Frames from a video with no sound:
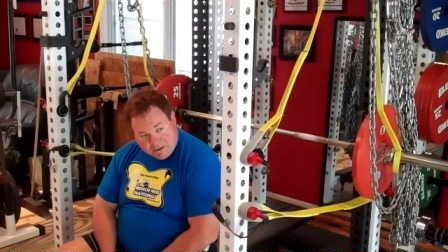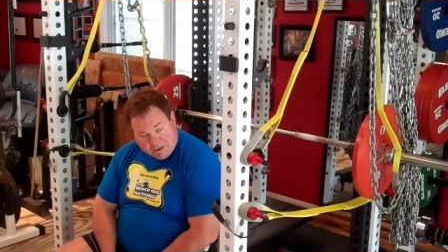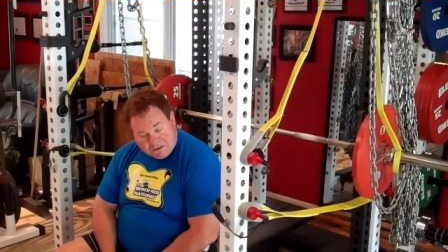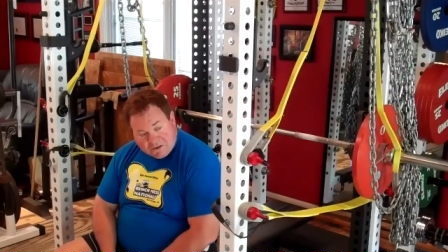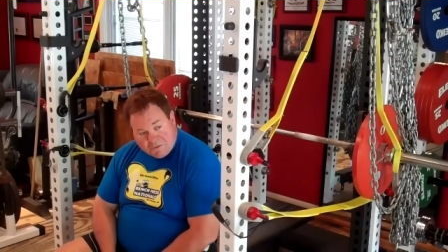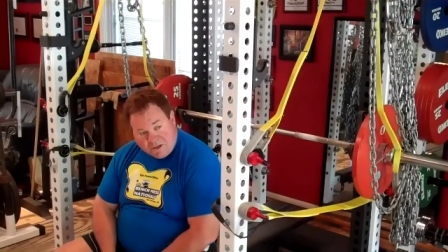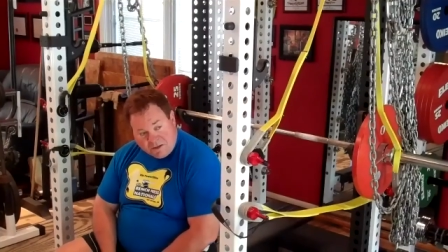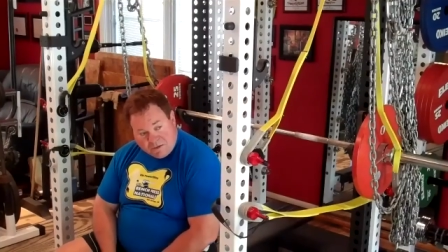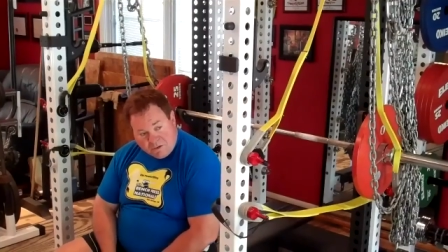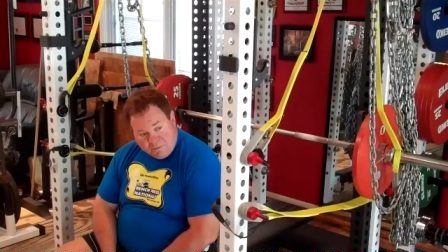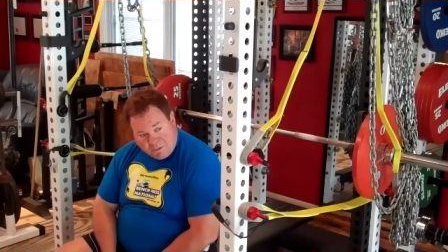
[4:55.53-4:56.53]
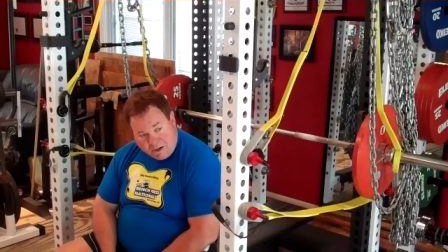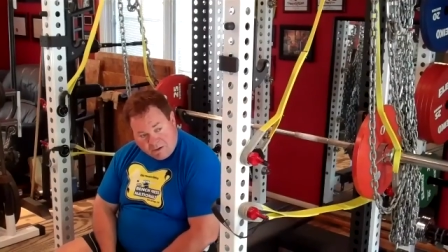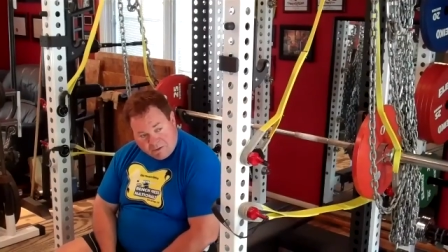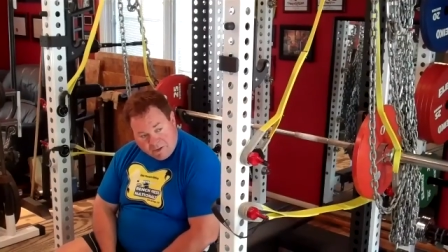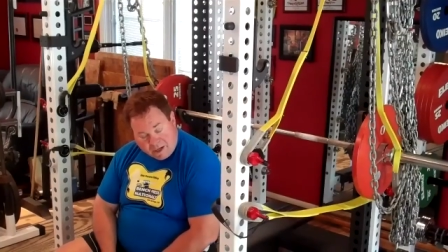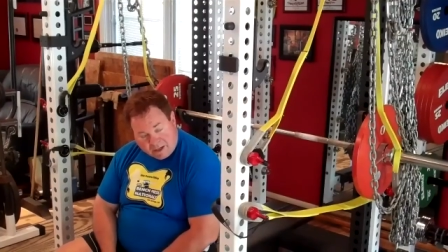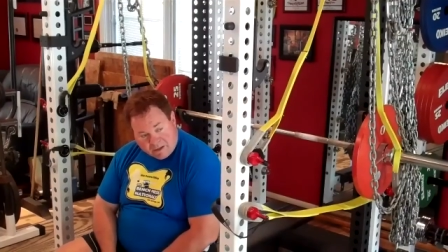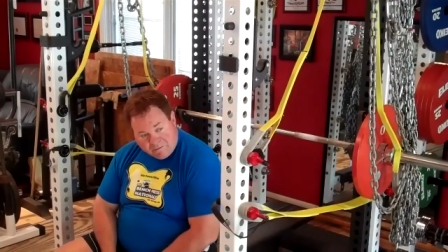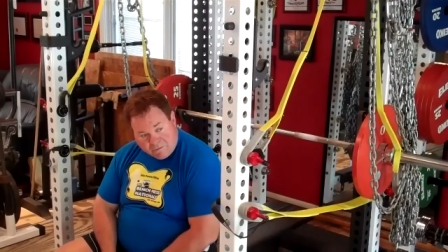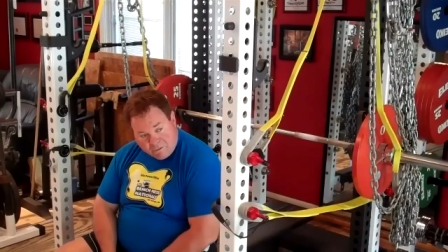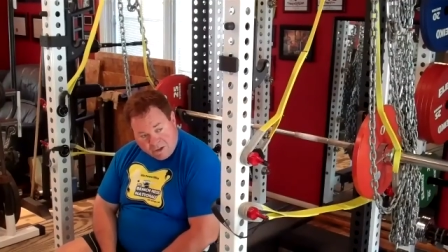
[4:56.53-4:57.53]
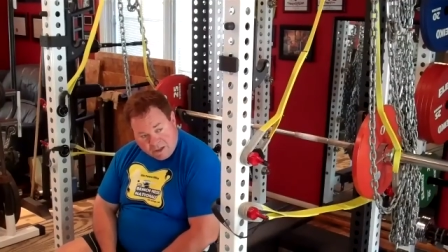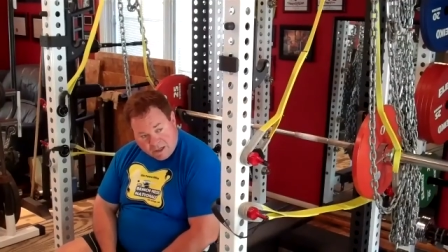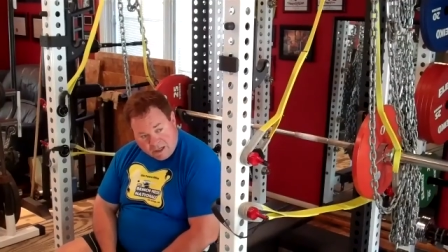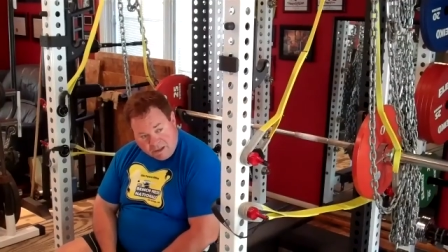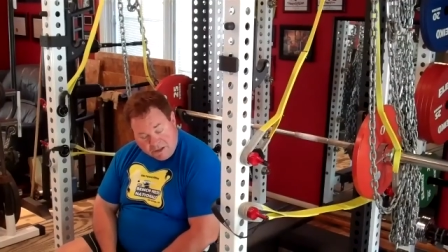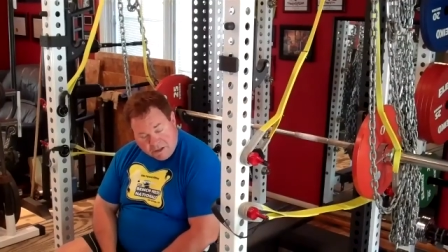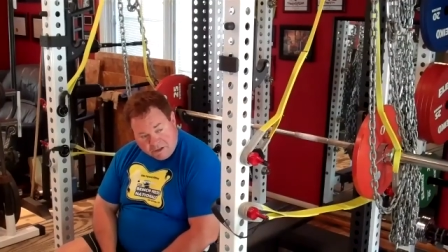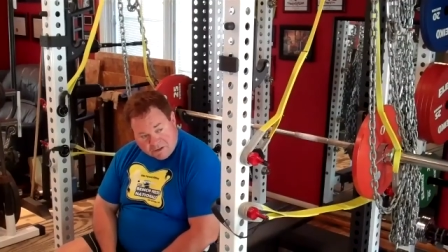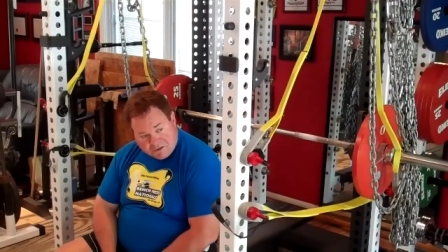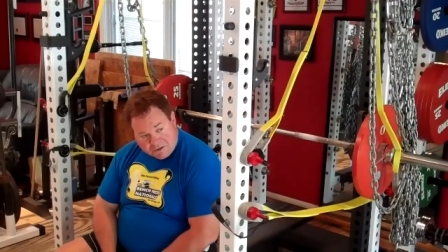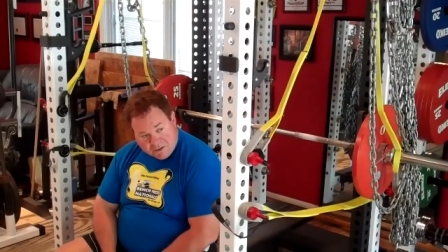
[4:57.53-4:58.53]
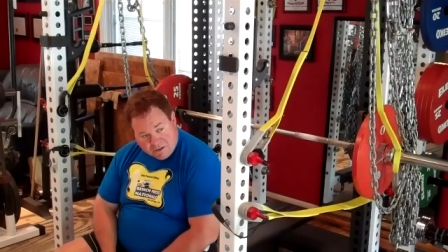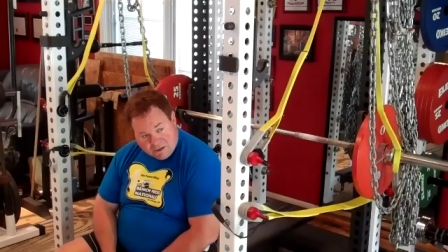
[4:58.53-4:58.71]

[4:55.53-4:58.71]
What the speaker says: This is my 3rd power rack in 49 years.